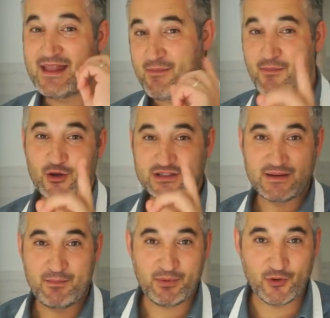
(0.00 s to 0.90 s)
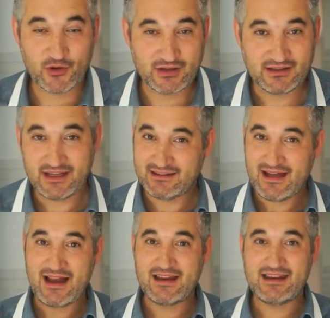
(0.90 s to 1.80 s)
The most important
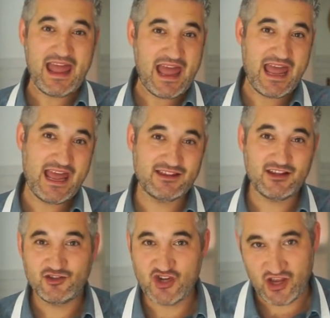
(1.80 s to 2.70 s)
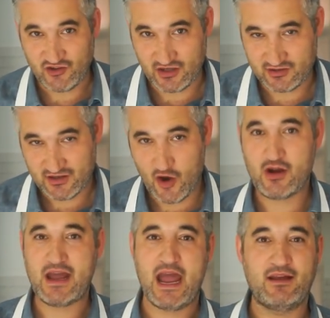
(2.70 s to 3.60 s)
Italian hand gestures.
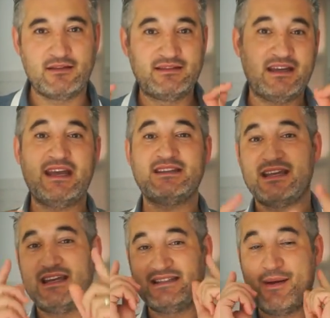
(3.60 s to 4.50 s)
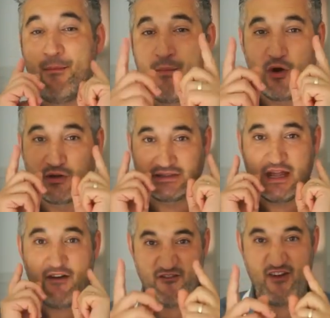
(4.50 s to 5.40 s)
Okay, this is the
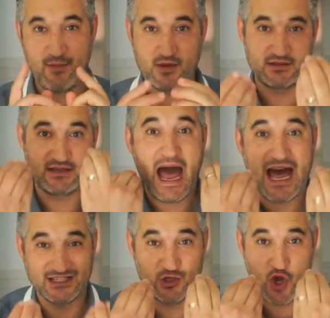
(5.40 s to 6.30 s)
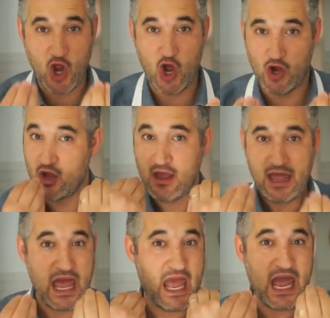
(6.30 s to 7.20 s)
most famous, as you know.
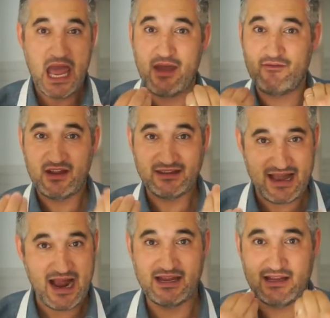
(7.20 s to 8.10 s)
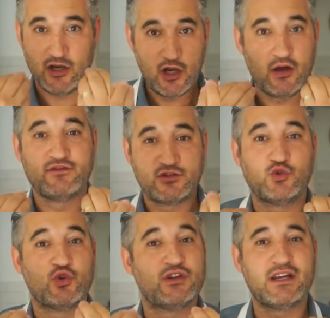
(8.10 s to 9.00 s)
Every Italian loves
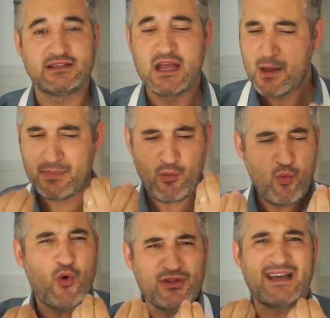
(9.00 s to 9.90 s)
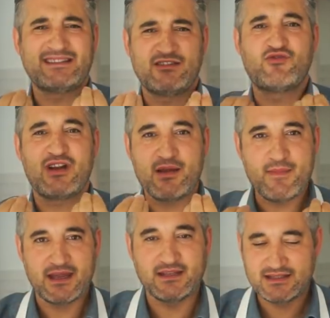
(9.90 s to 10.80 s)
to do this. But what does it really
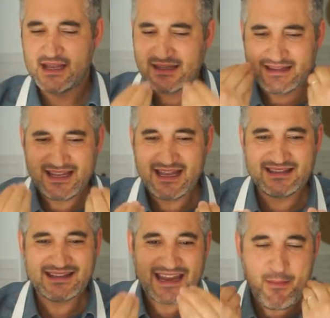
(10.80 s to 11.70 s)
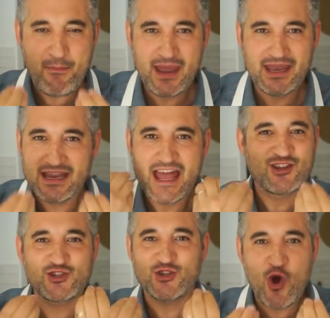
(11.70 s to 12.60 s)
mean? This can mean
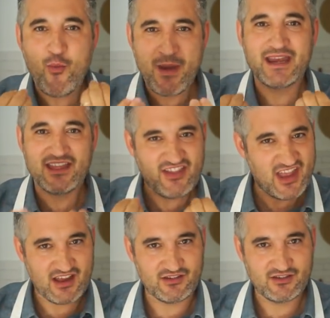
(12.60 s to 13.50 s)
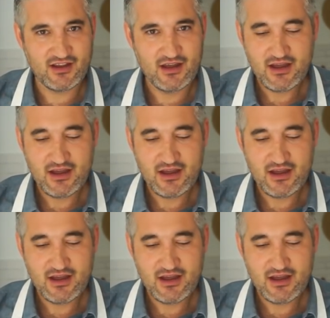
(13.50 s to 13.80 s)
so many things.